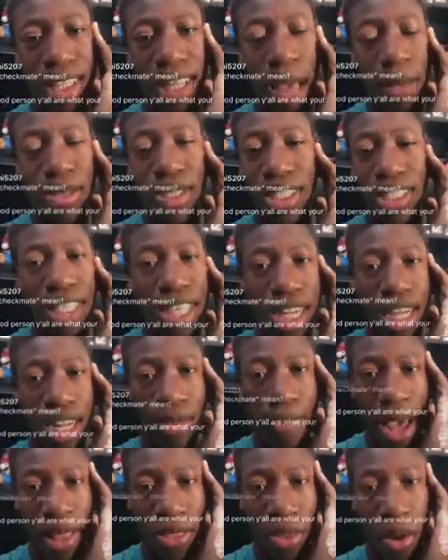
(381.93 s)
still heated
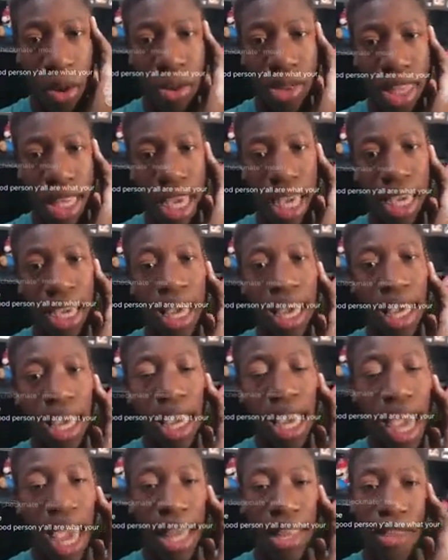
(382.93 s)
about the whole thing.
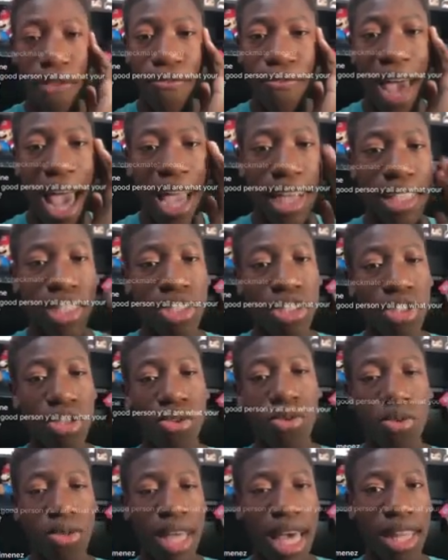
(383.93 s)
And the fact
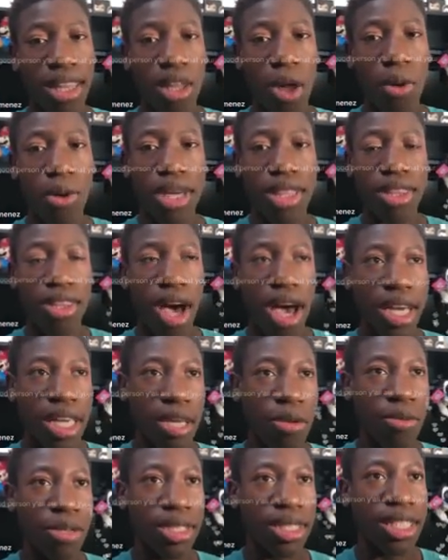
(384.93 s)
too that Logan thought
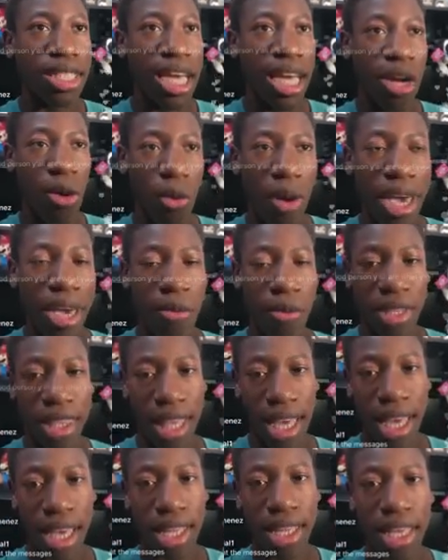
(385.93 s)
he would get away with
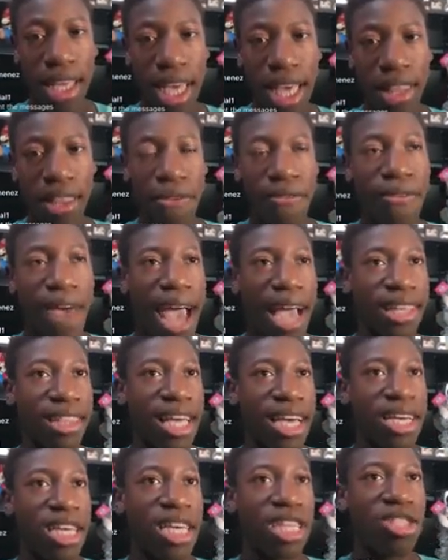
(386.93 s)
it, and the fact
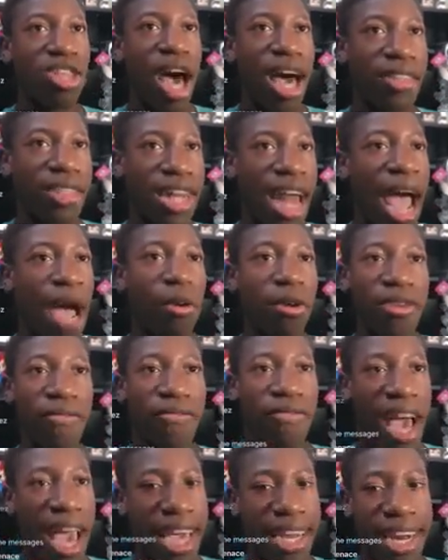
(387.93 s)
that he thought that I
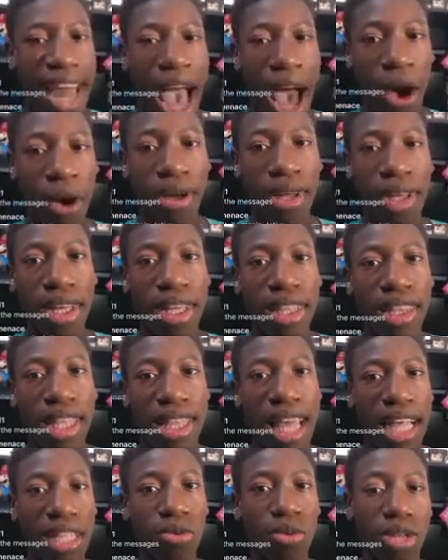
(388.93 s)
wouldn't find out
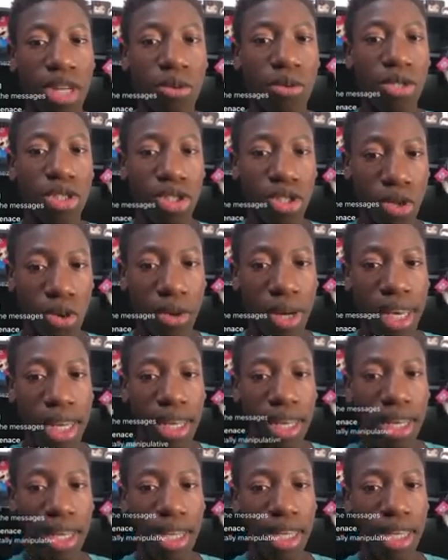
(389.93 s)
that that's what he was doing,